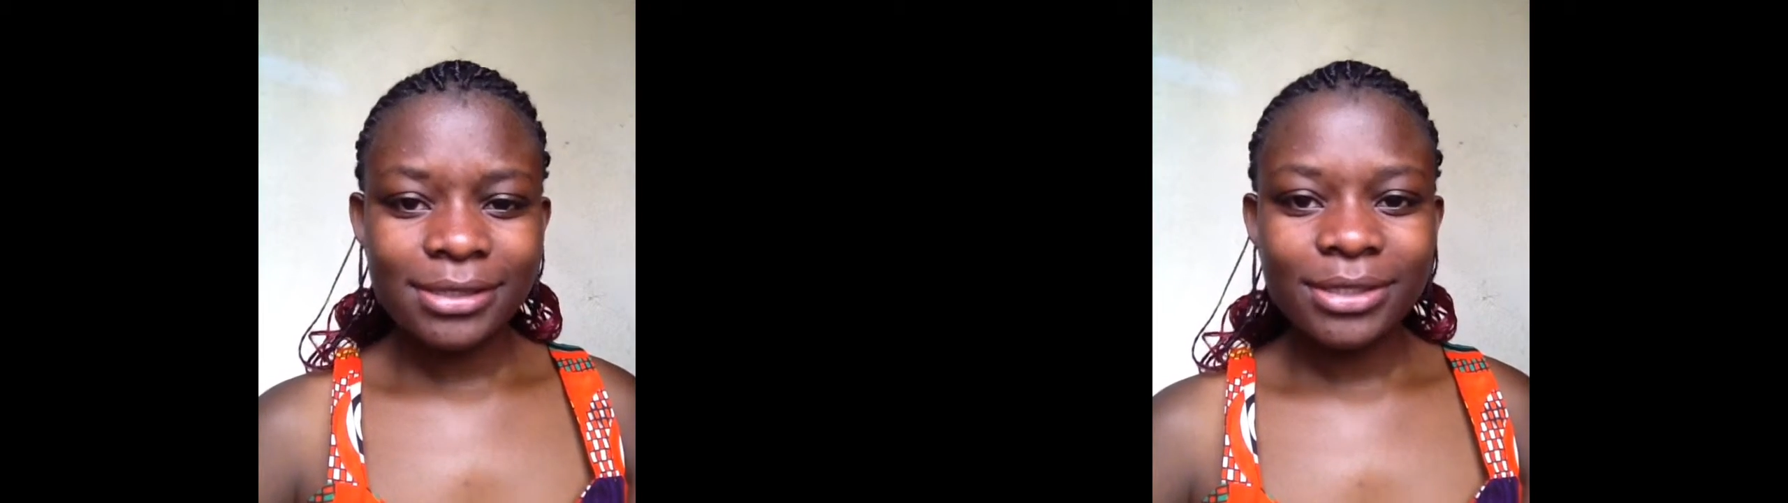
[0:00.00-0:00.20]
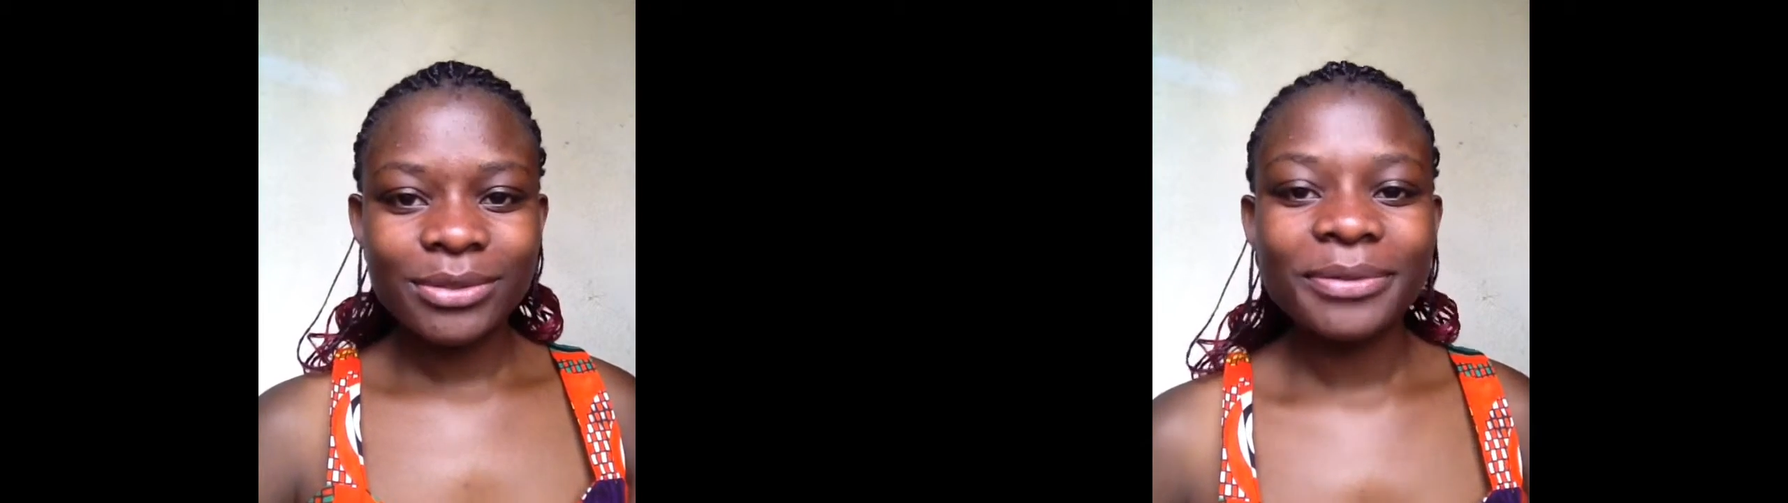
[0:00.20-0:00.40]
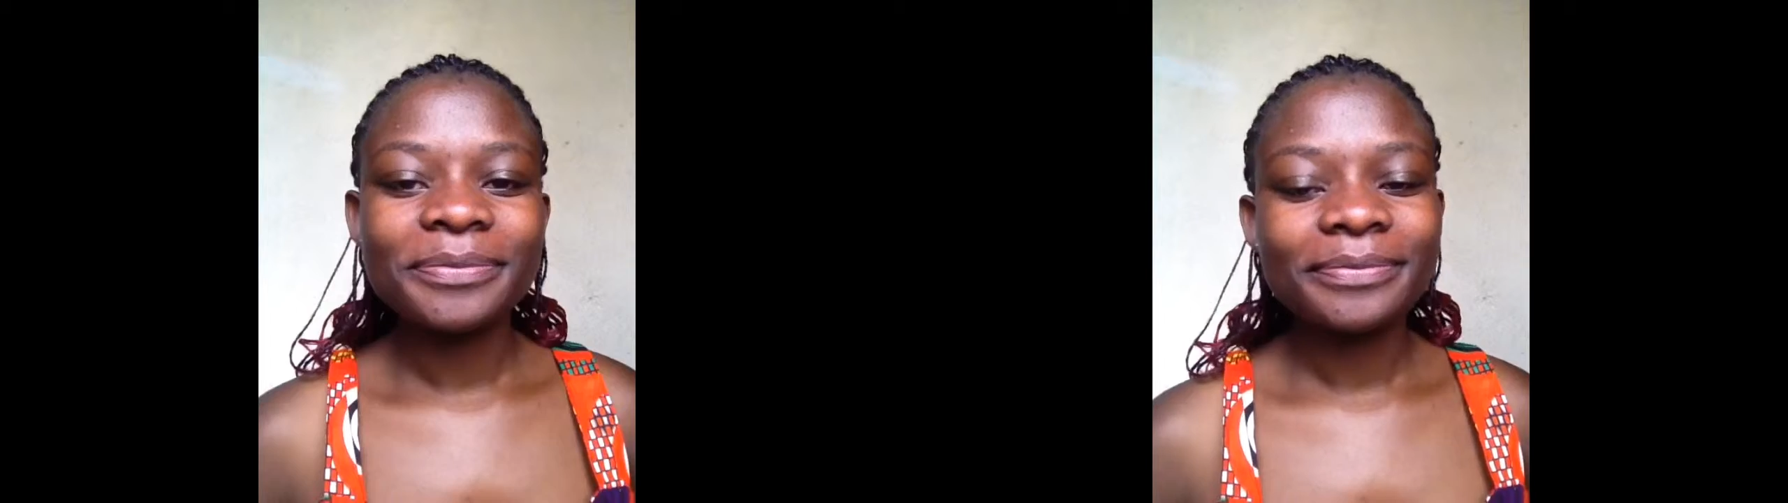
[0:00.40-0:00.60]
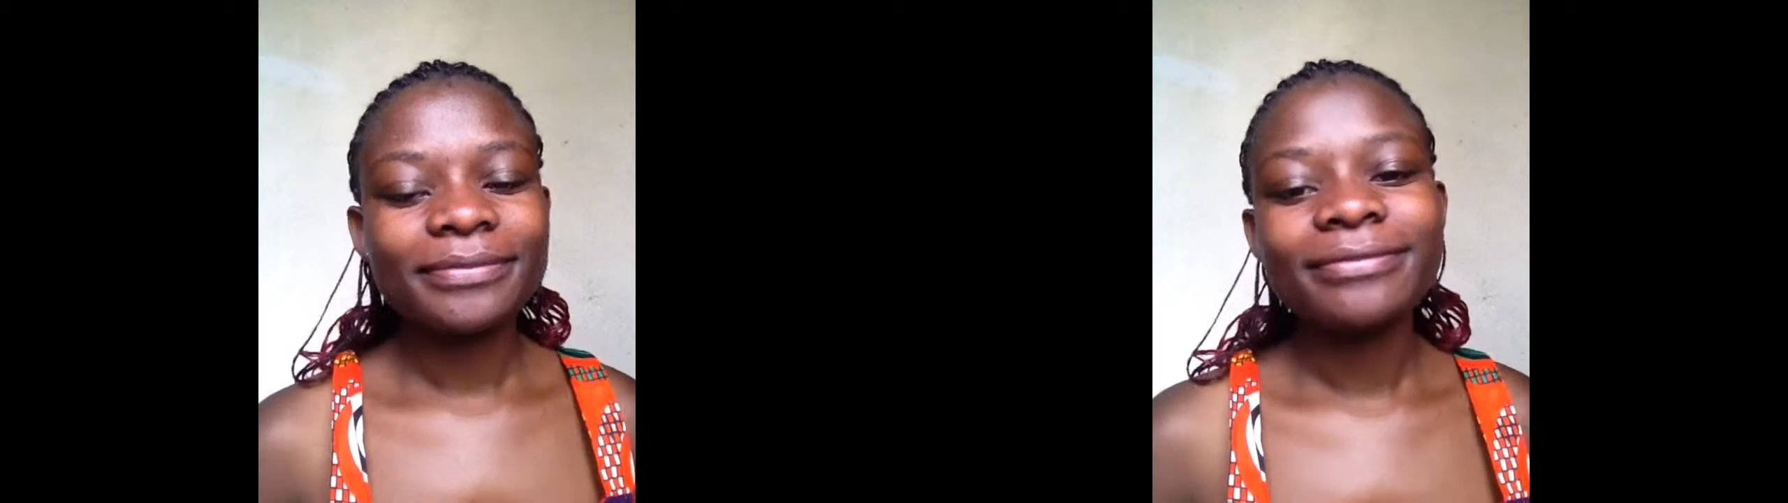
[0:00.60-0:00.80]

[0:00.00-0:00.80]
So